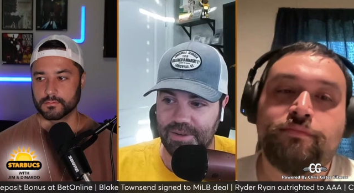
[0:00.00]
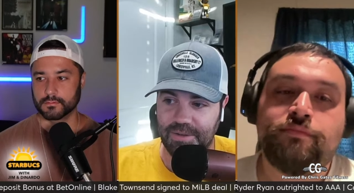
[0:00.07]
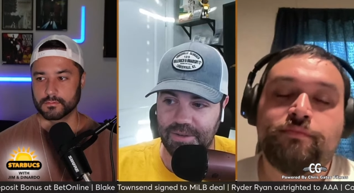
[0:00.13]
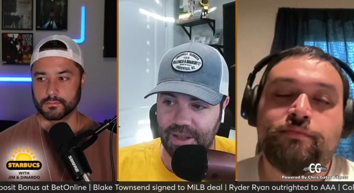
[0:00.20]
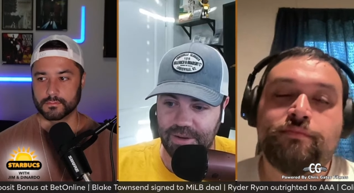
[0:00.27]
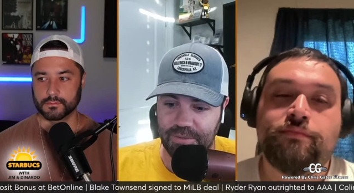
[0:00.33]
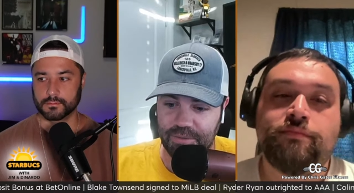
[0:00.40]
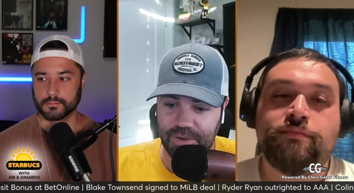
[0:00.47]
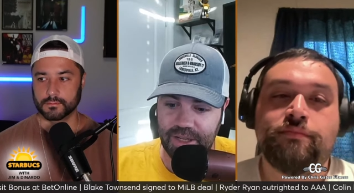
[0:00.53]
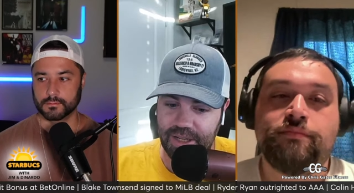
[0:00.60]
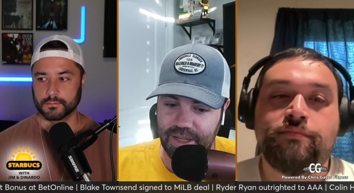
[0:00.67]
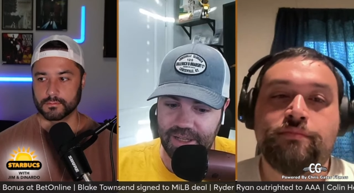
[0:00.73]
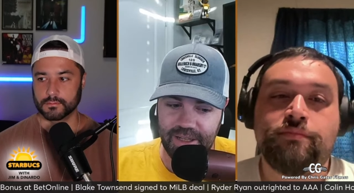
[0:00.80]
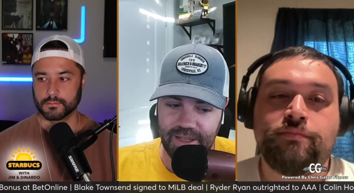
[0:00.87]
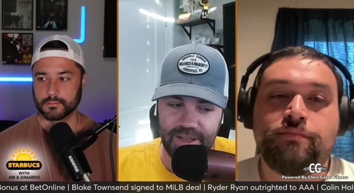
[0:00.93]

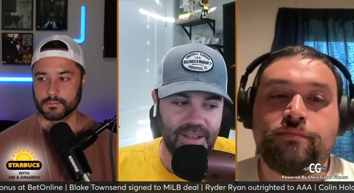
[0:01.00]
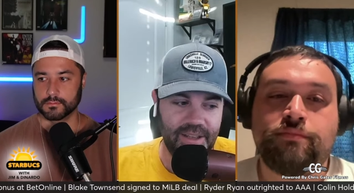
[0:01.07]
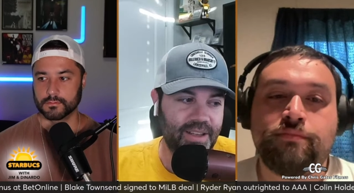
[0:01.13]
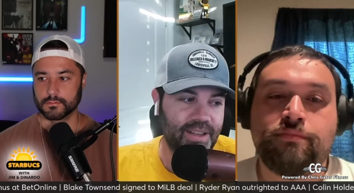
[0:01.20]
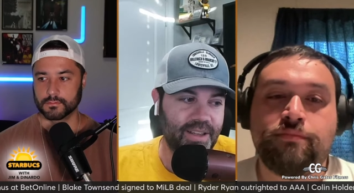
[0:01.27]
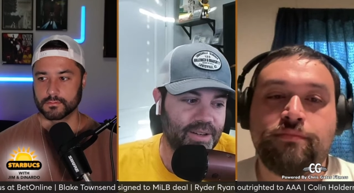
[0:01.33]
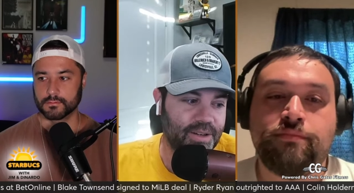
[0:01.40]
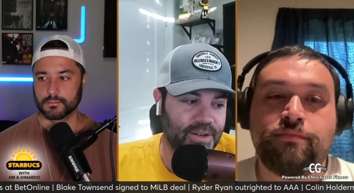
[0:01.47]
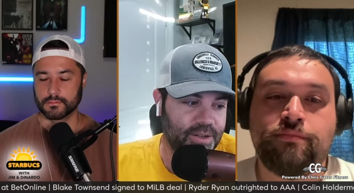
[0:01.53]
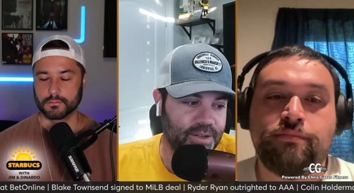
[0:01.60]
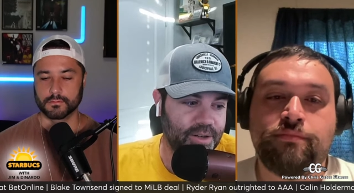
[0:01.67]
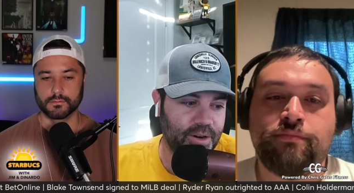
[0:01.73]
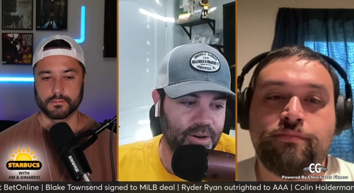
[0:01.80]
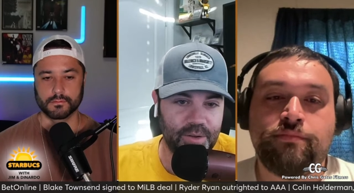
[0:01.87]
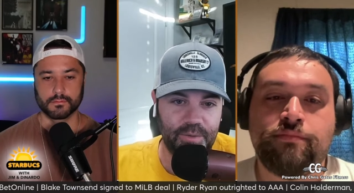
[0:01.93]
Speaker 1: Reed
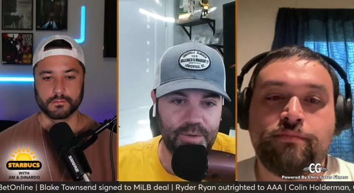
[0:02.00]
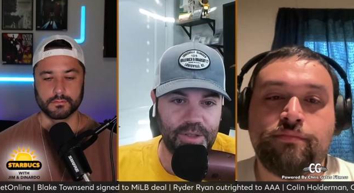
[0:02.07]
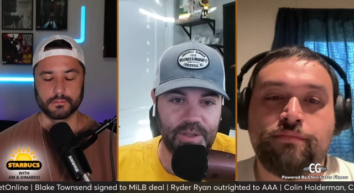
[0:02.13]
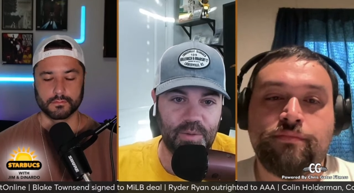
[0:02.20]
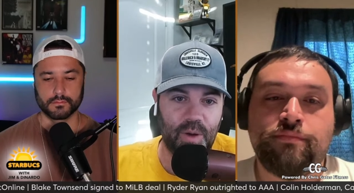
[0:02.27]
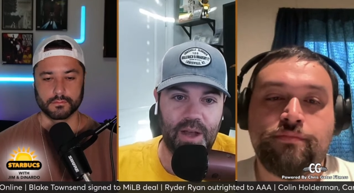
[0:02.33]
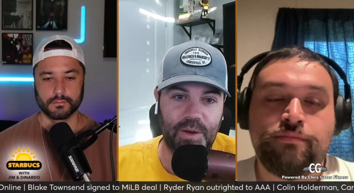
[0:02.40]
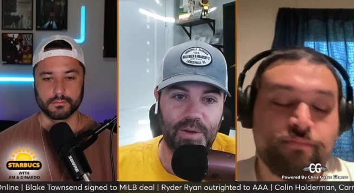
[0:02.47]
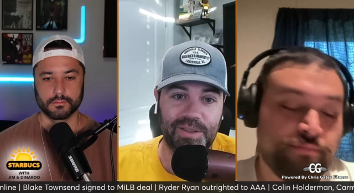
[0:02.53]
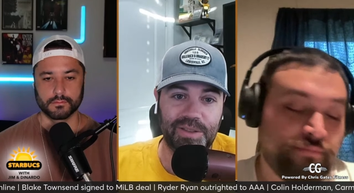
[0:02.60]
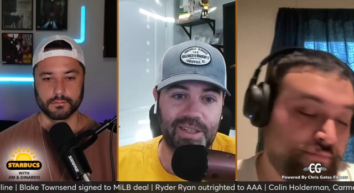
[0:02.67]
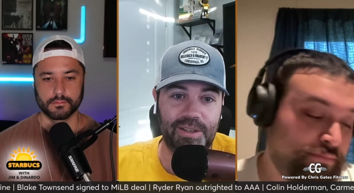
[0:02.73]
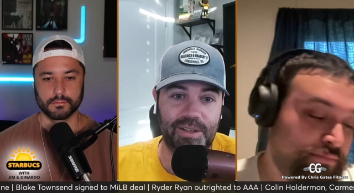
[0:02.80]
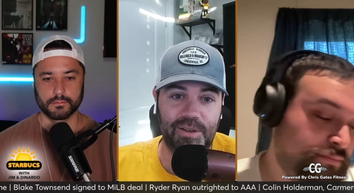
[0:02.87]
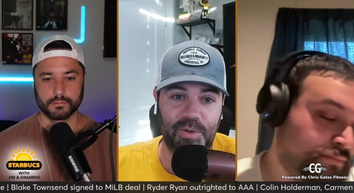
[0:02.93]
are the reason why I was like,
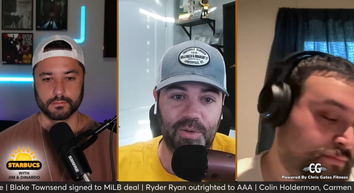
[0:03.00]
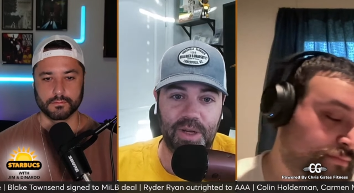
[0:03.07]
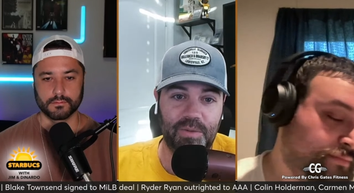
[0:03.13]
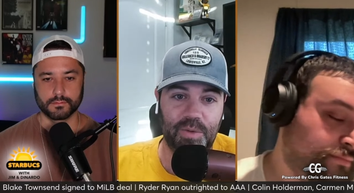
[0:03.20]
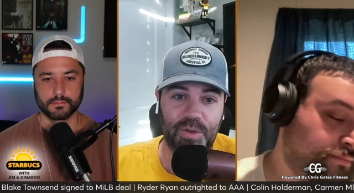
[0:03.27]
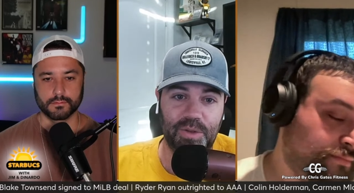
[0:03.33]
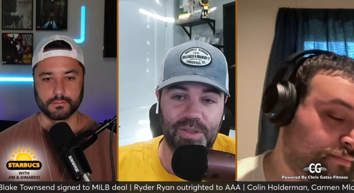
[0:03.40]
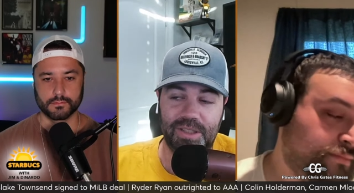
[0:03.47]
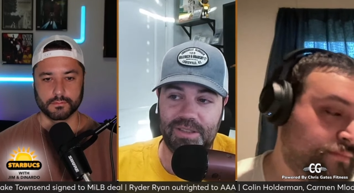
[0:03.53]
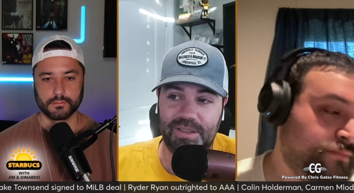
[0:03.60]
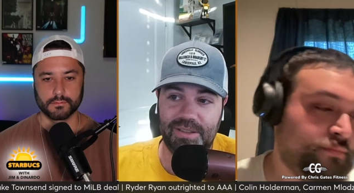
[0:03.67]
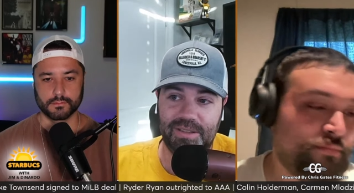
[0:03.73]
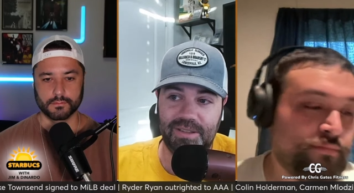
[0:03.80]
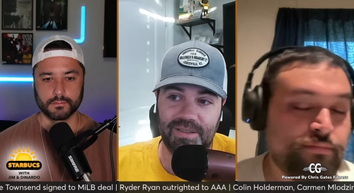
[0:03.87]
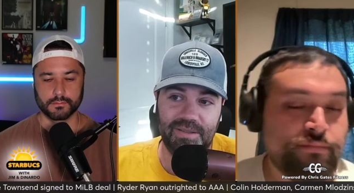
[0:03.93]
you know what,
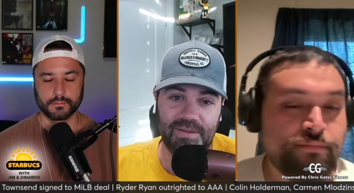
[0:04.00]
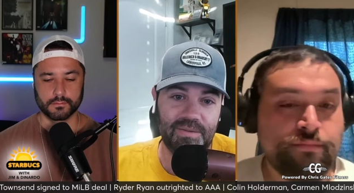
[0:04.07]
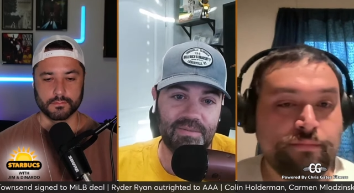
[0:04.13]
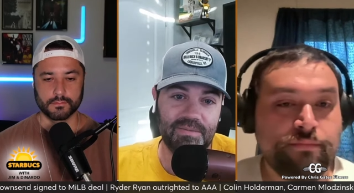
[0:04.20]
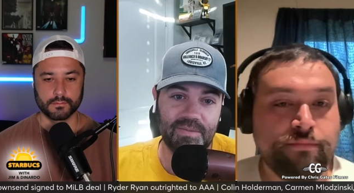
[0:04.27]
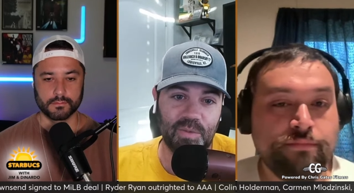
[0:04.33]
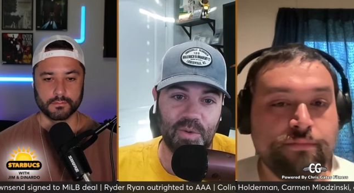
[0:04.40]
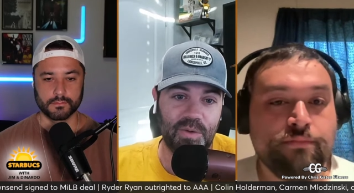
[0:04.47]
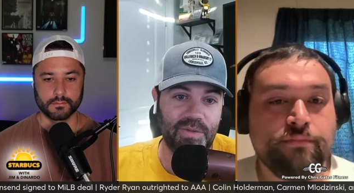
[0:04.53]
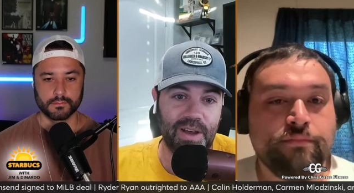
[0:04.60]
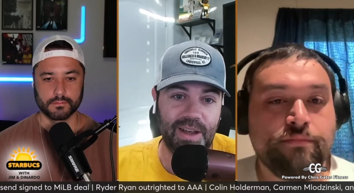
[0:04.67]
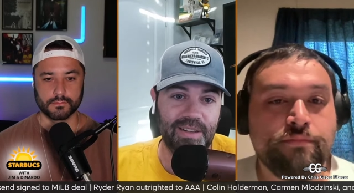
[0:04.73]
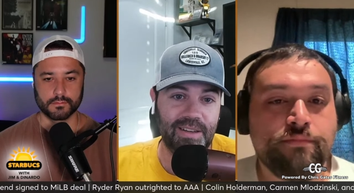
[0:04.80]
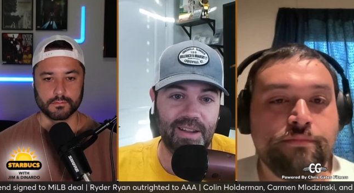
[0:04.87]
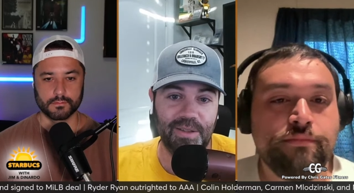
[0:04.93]
we'll find
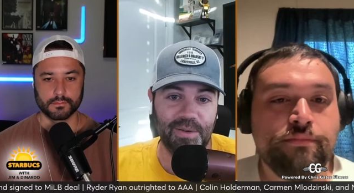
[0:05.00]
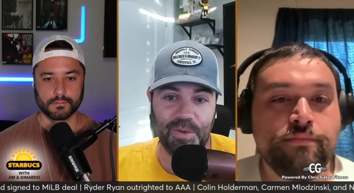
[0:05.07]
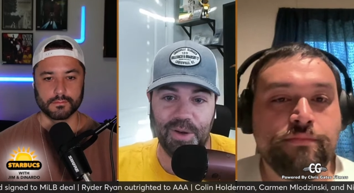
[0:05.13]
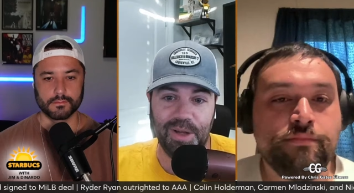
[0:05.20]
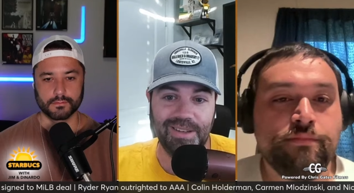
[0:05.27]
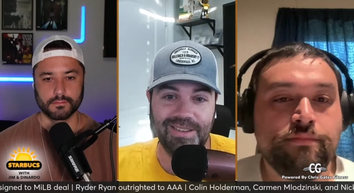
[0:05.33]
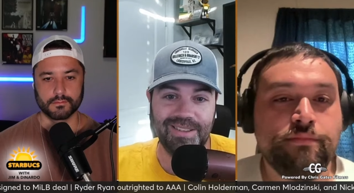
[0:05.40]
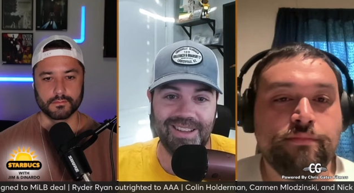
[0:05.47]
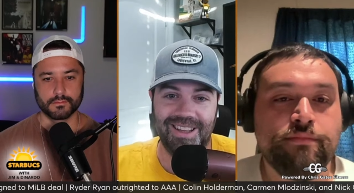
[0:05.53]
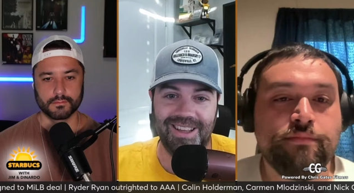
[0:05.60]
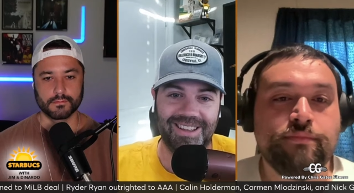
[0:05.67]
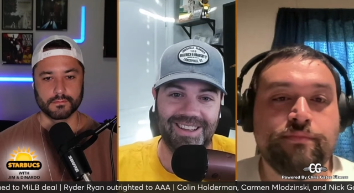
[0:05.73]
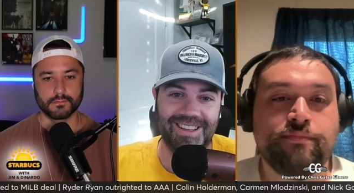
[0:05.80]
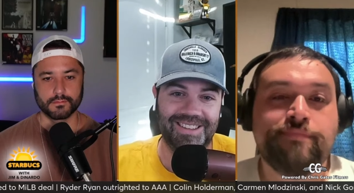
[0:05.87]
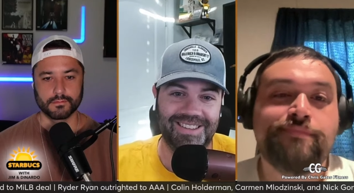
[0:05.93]
another one.
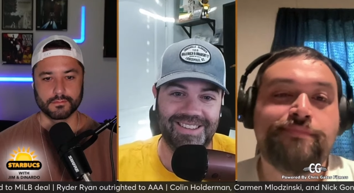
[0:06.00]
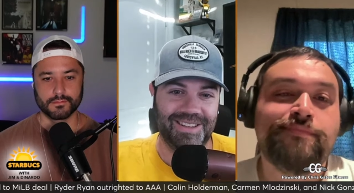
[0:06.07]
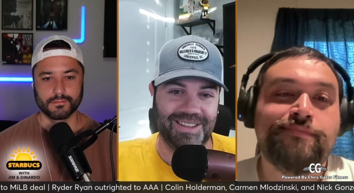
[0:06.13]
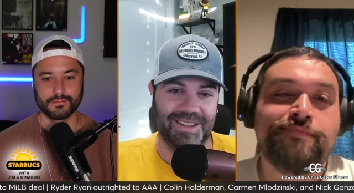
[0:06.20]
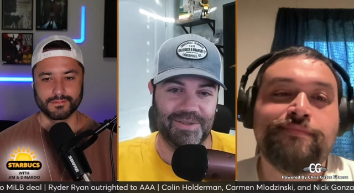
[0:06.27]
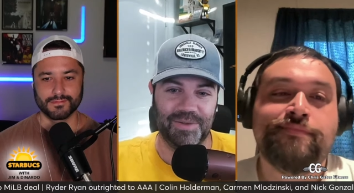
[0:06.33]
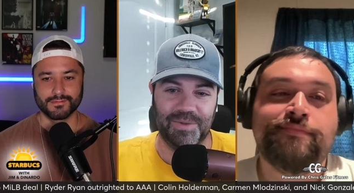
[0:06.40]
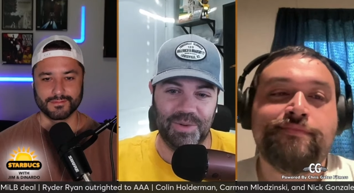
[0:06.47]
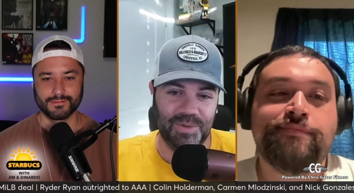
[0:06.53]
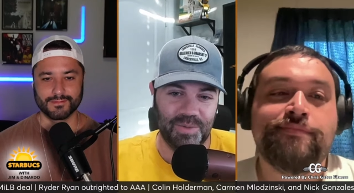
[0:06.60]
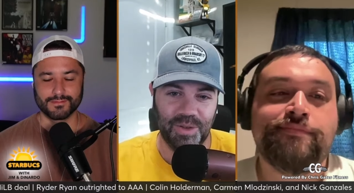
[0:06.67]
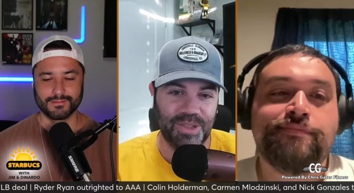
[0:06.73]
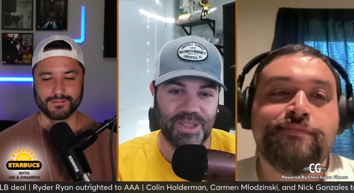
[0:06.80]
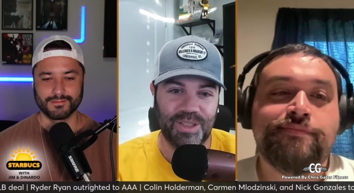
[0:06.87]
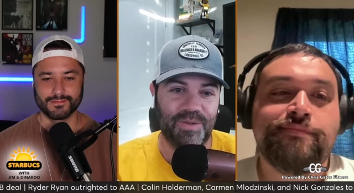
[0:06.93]
It's like we'll
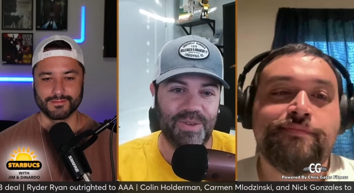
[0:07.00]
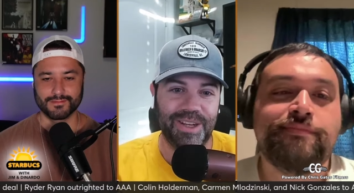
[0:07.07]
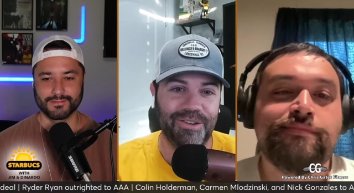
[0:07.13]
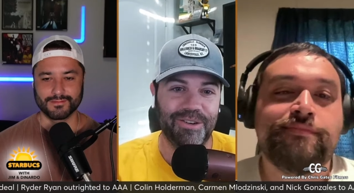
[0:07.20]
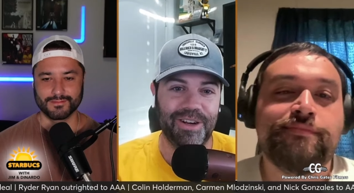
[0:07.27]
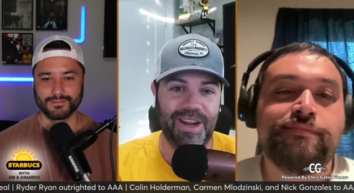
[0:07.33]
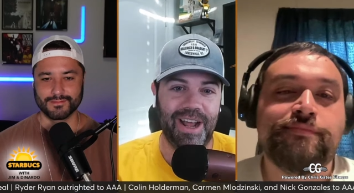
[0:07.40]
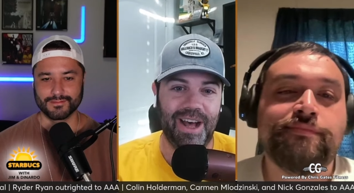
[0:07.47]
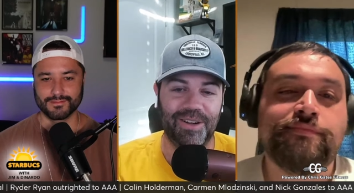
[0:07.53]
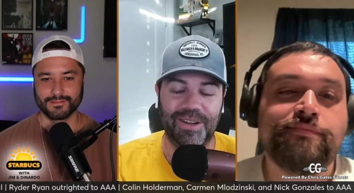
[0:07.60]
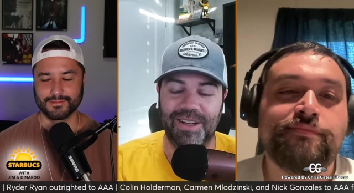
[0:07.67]
just figure it out.